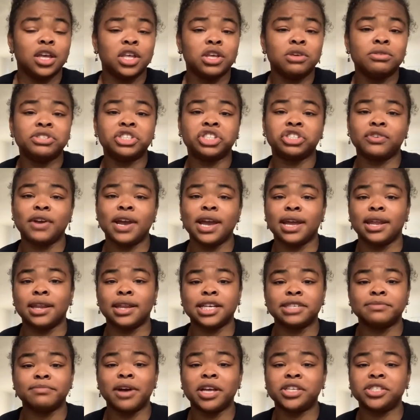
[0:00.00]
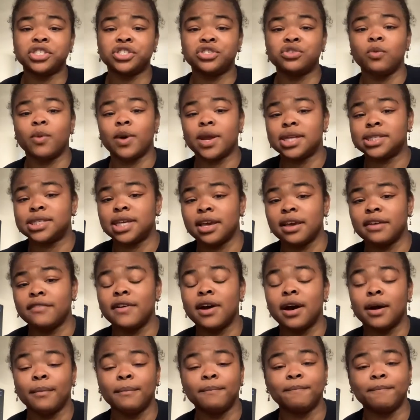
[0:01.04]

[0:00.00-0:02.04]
you trained as much as you wanted to give up.